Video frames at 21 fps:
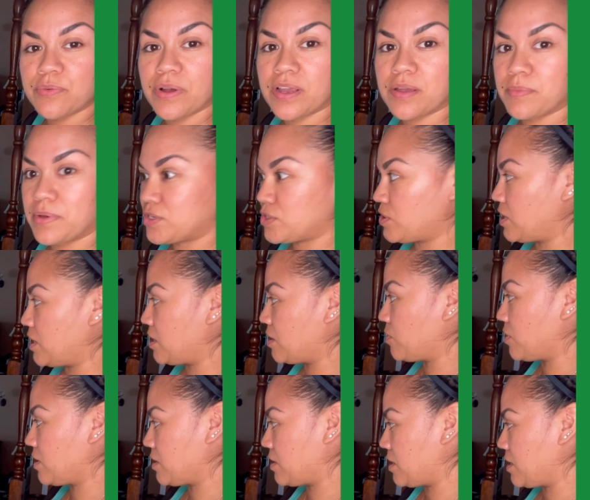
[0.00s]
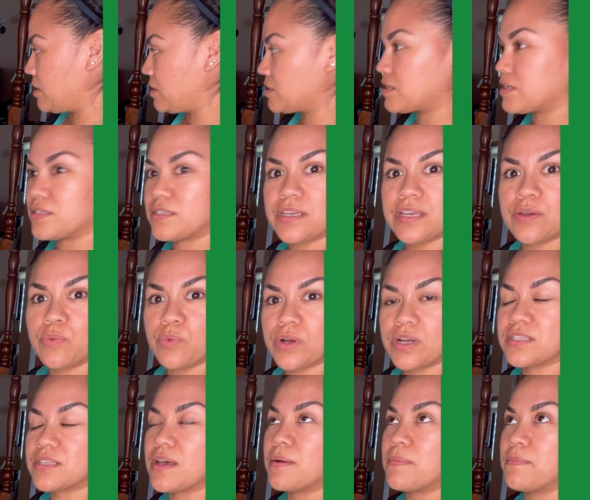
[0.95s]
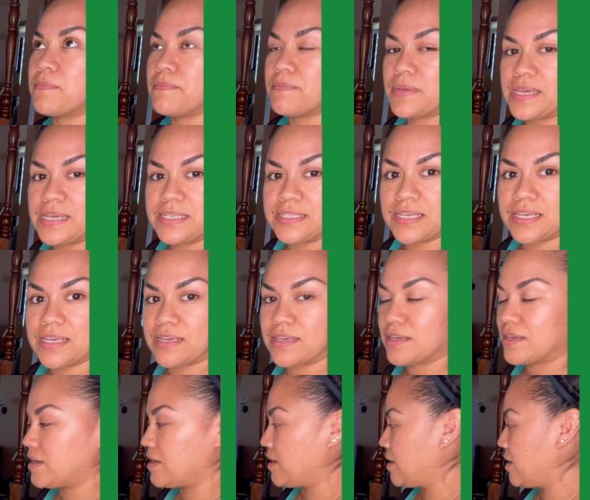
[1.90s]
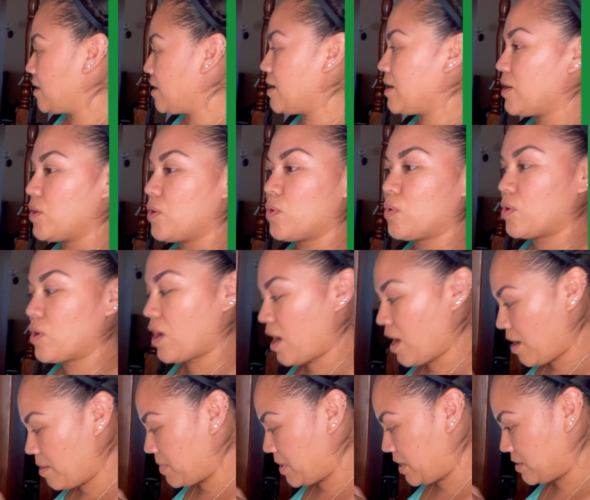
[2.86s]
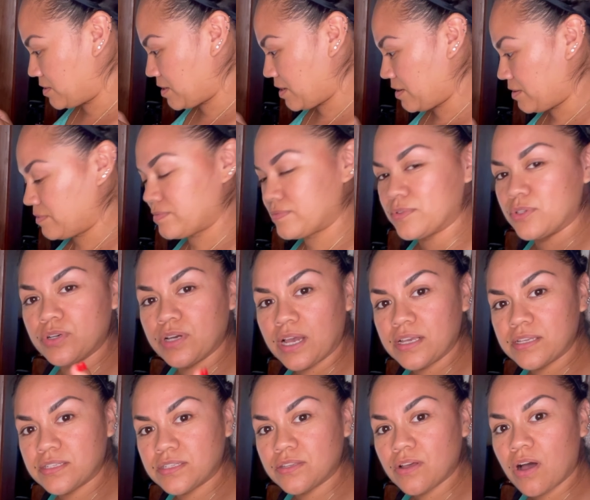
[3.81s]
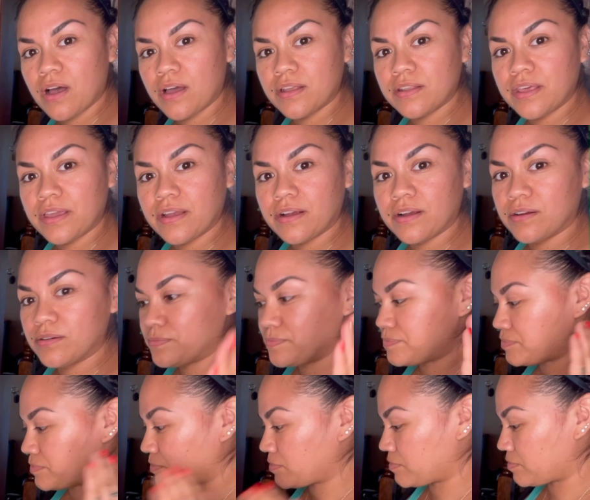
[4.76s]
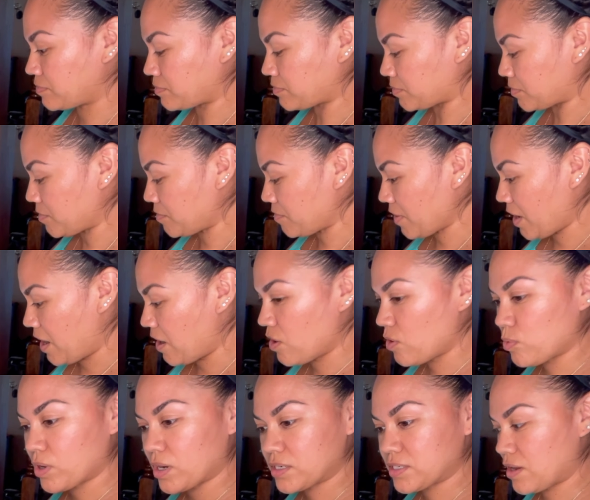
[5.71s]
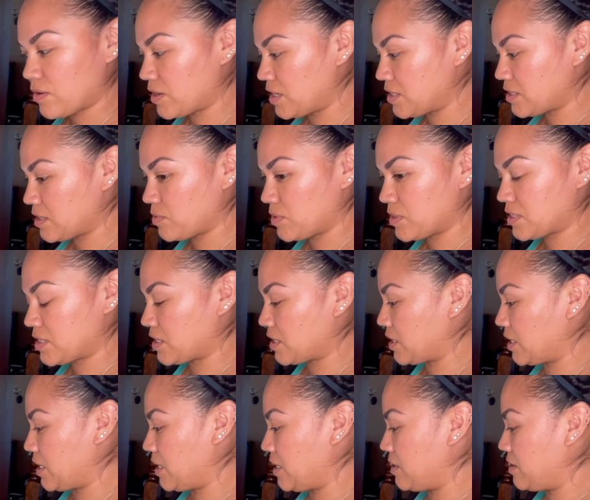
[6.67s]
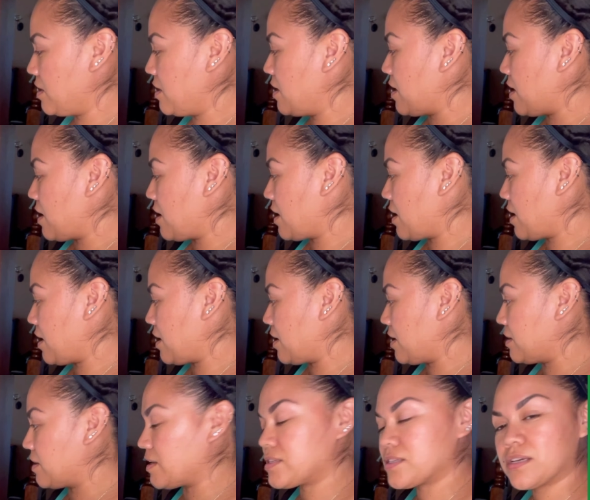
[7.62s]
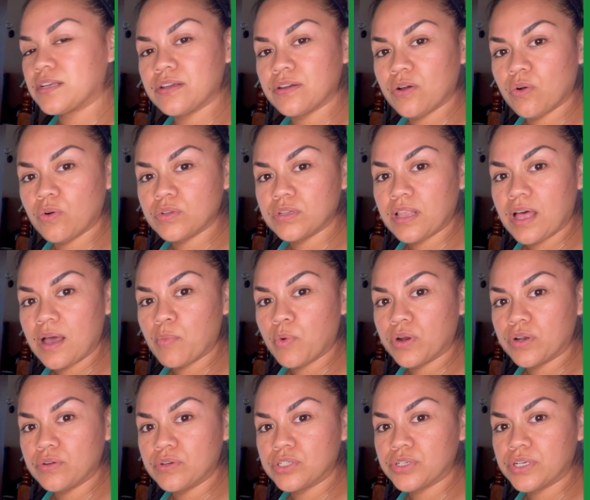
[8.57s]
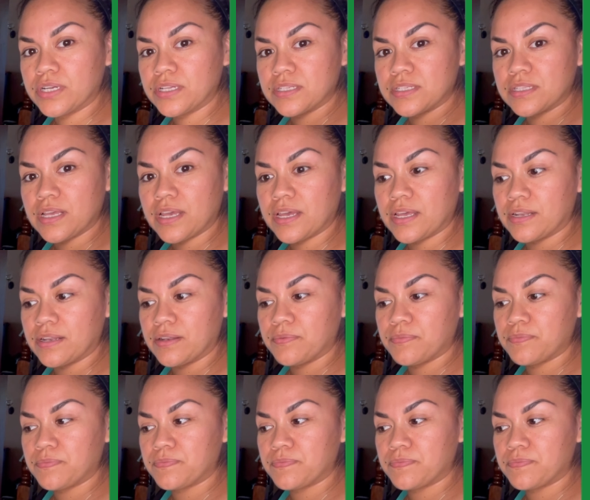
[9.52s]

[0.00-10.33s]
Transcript: recommend you getting one of these because it works amazing. Amazing. You guys saw it there, how it worked, how easy it was to clean, and it's gonna hold a lot more nutrients than